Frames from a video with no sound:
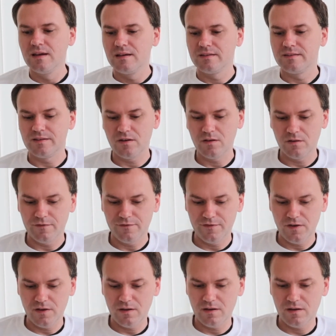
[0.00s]
So
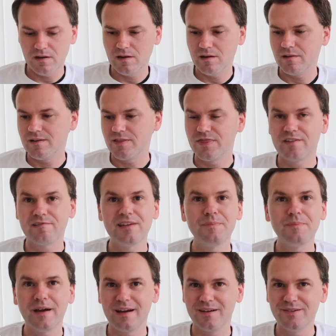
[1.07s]
for
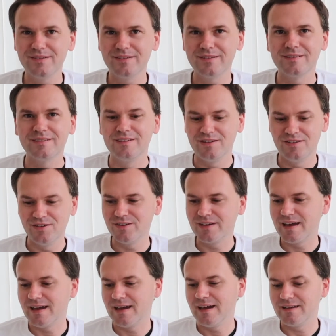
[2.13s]
£3, you
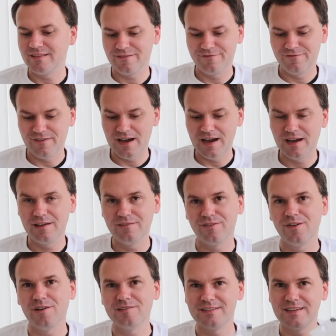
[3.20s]
get 5
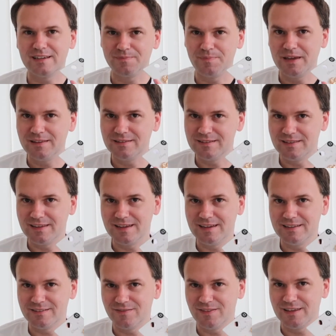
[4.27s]
or 6 pins in the
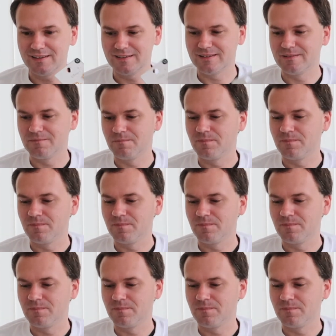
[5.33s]
case of this.